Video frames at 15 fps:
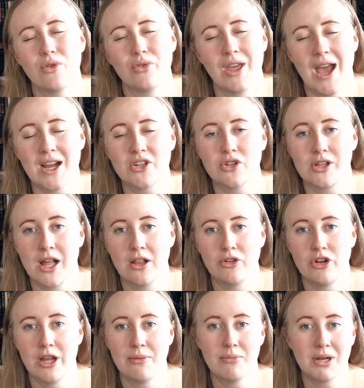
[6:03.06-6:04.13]
don't know the actual color
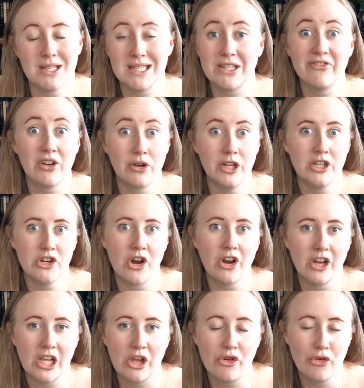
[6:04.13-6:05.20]
name, but it's very
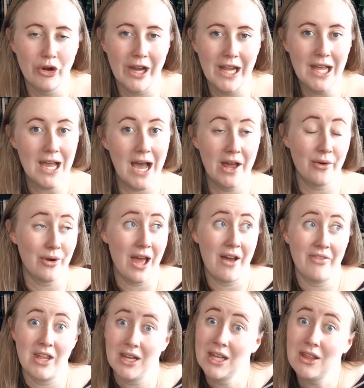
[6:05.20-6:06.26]
dark gray. I don't
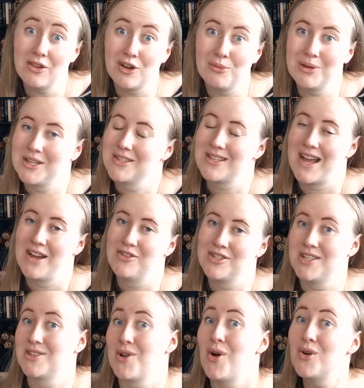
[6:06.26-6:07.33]
have that either because Iris
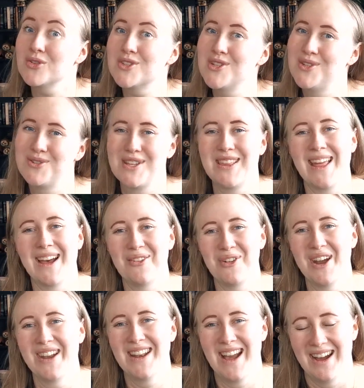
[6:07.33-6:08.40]
is also using that
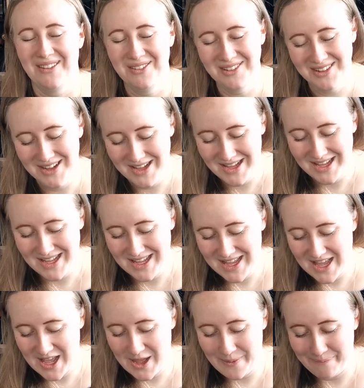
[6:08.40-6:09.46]
right now.
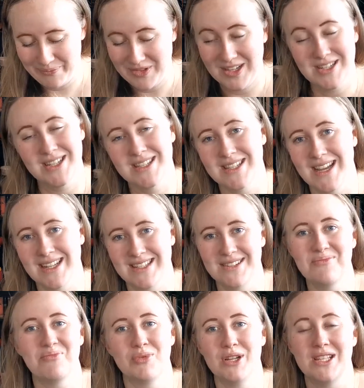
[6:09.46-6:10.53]
She's at
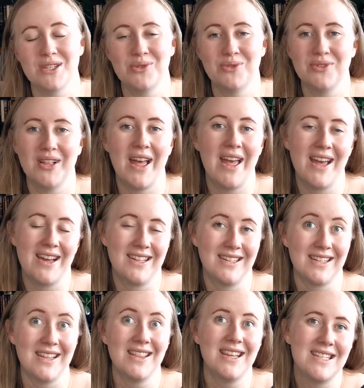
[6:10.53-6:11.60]
preschool
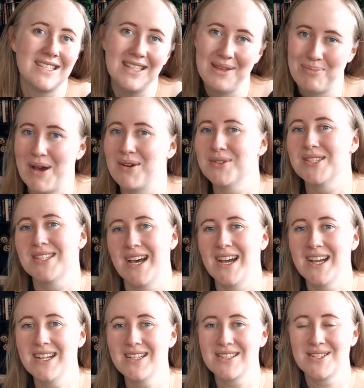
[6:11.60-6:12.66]
and they sleep
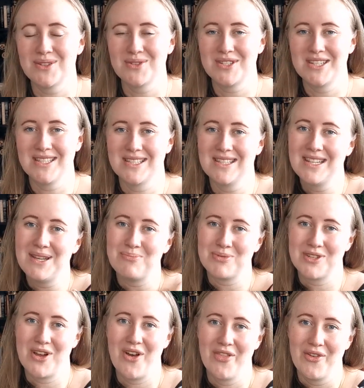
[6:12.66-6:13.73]
outside. So she
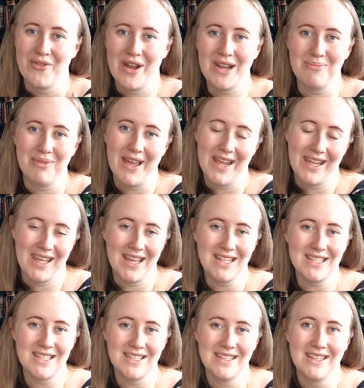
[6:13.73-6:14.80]
sleeps on the red
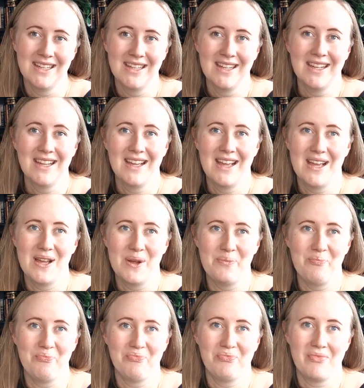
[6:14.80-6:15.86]
blanket,
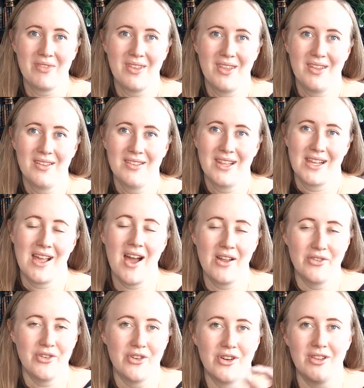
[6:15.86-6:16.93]
like
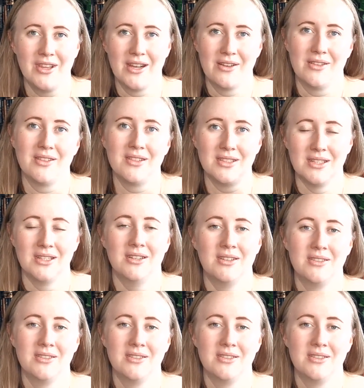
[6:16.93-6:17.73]
under her little...